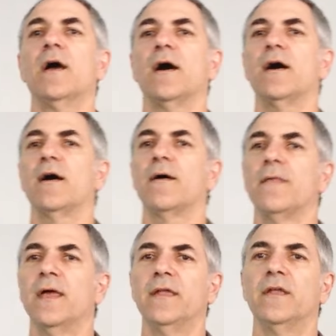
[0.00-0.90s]

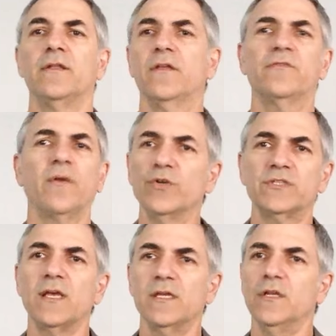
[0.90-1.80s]
And some would
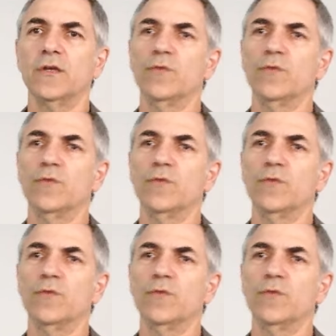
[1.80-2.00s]
say, you know,